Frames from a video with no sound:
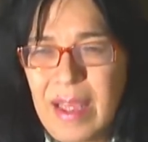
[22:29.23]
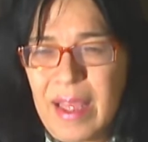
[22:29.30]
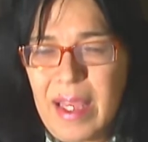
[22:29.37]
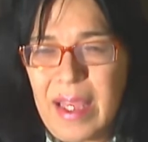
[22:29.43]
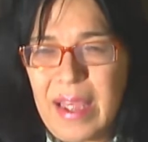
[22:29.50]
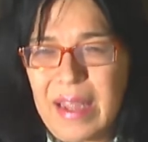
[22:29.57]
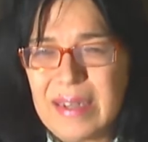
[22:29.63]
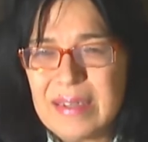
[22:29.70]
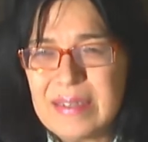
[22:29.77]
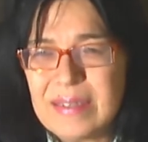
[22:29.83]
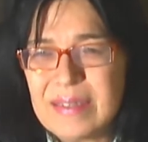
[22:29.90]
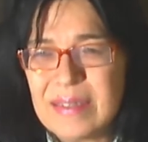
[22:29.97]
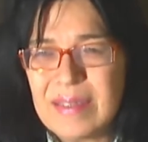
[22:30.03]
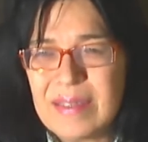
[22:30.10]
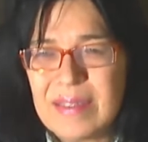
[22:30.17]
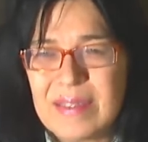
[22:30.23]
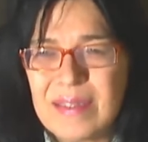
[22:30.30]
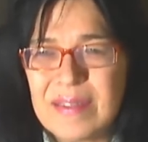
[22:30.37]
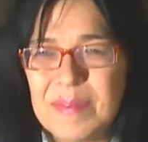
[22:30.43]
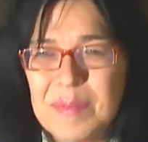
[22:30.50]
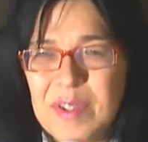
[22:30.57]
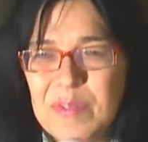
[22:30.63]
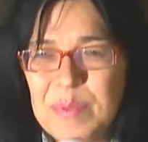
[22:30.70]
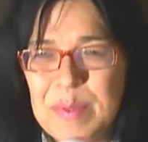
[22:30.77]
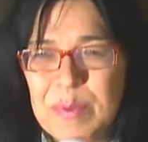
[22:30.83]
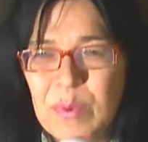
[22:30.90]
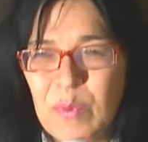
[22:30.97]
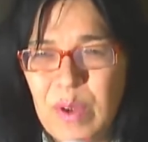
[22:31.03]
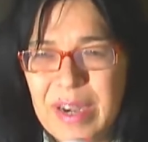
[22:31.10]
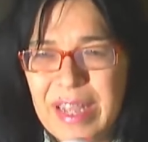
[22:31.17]
And sometimes
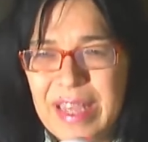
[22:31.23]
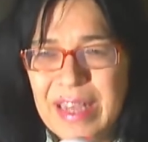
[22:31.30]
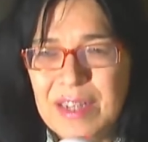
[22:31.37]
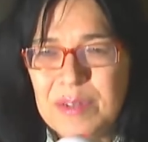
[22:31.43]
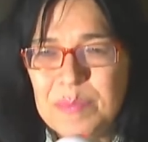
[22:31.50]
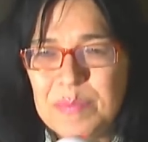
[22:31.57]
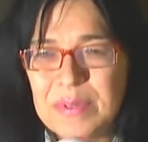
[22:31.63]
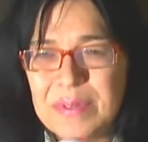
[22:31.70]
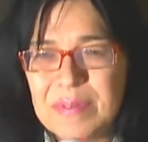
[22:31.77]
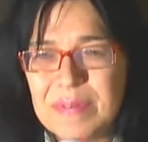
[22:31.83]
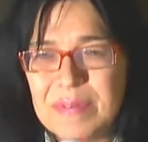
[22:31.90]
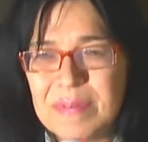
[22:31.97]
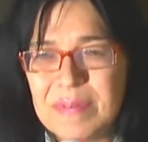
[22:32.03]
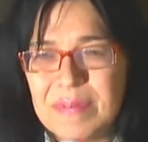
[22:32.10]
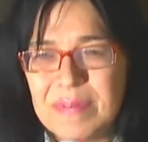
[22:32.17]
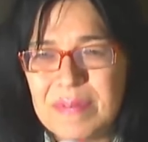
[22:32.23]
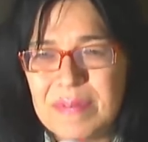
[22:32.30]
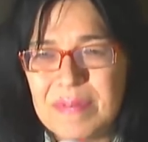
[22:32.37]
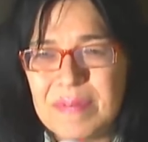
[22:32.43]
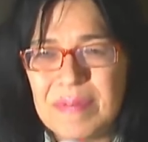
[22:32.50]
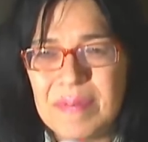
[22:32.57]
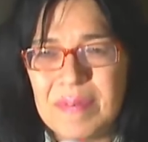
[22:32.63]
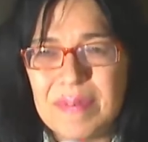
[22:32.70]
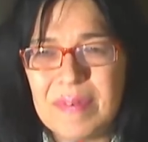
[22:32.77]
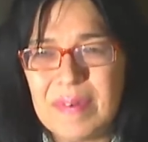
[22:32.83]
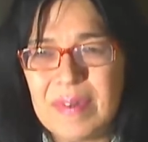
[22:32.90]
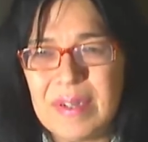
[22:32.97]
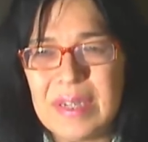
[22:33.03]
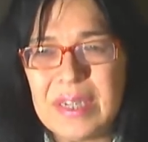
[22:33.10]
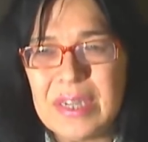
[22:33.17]
people would want to help,
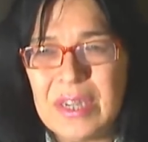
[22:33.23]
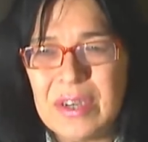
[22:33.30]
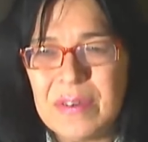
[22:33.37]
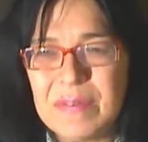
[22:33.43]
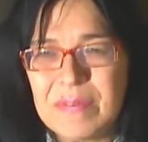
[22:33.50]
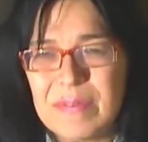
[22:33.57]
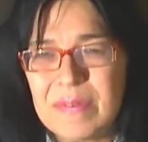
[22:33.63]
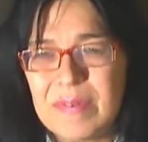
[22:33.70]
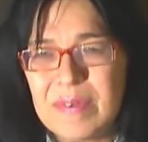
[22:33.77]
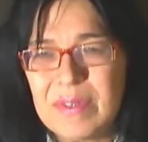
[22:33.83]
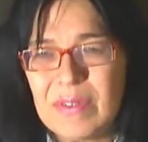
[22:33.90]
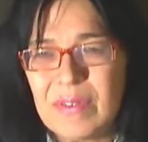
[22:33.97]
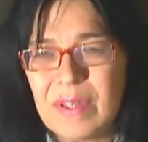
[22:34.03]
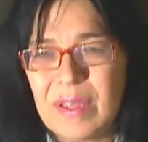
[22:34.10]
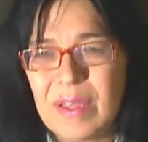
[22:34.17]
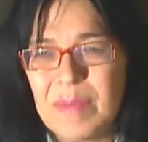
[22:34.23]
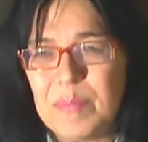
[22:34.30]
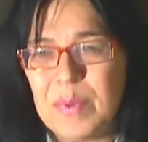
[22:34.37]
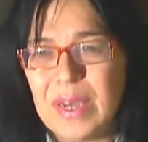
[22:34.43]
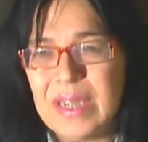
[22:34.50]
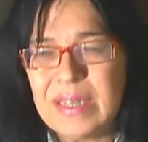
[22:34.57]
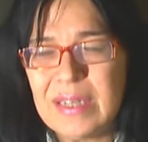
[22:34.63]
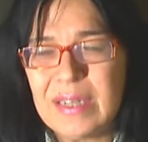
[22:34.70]
you know, but